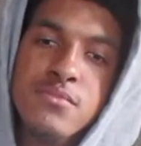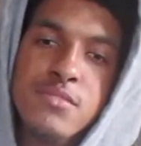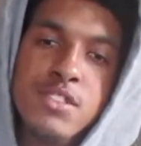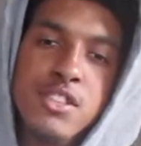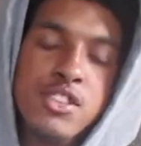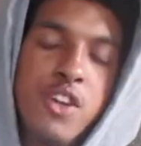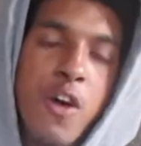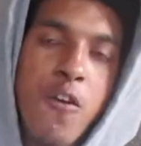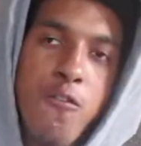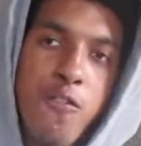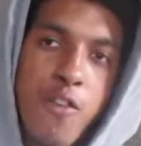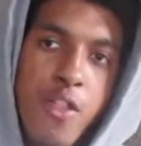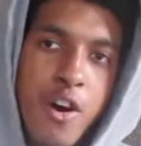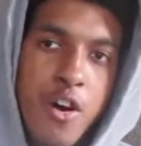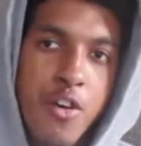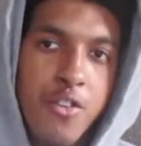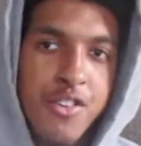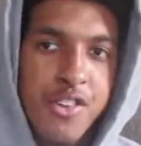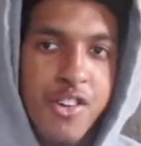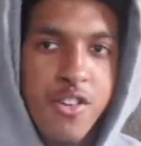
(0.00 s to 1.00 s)
So for
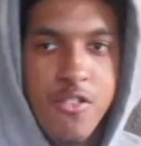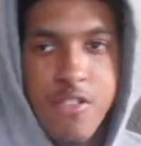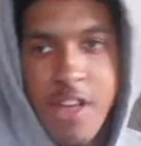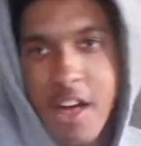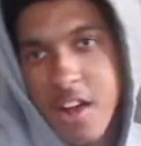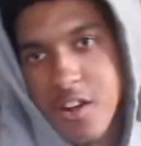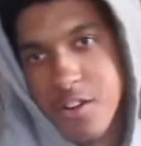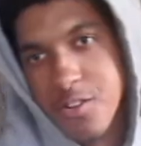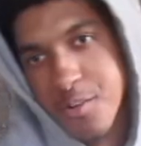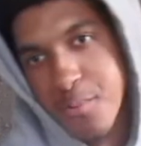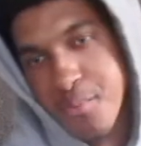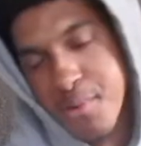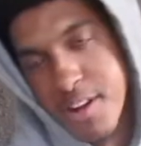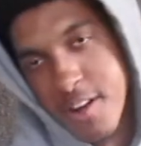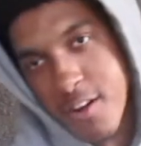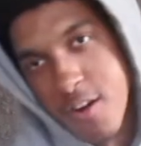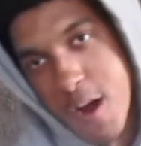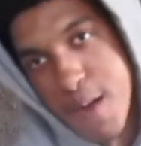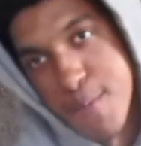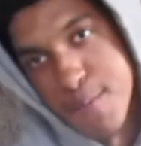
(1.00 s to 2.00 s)
those of you that are
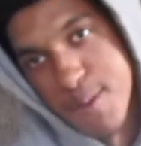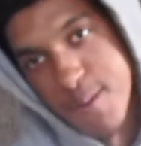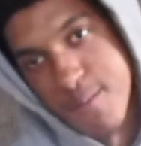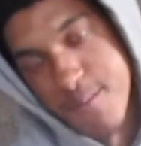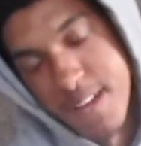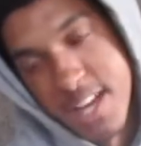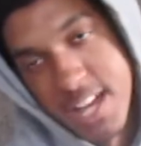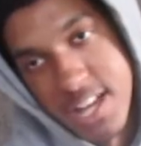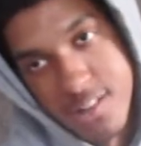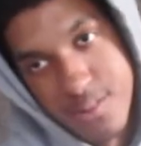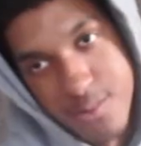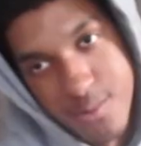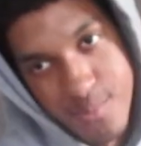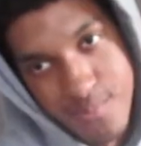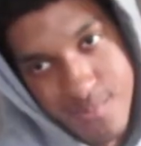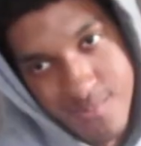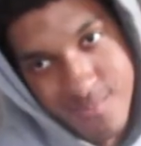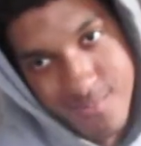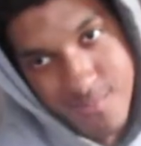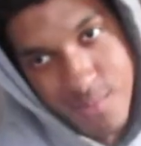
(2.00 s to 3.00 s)
Sabrina Carpenter fans,
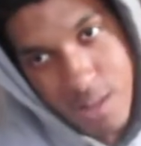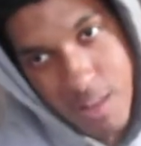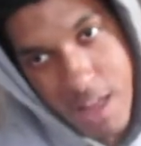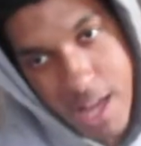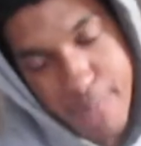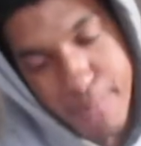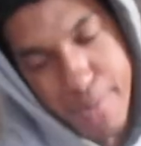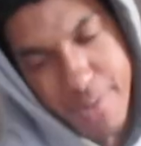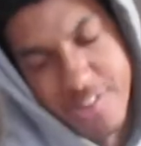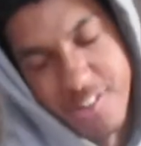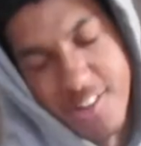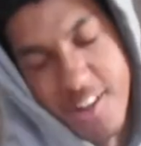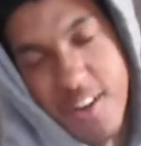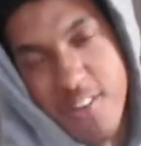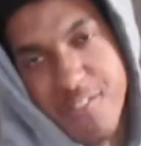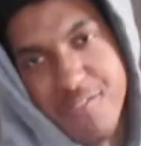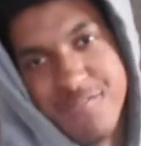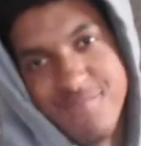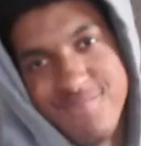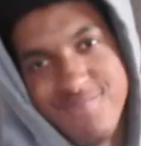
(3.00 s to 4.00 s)
like
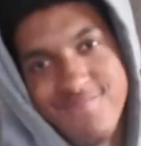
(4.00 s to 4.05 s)
myself,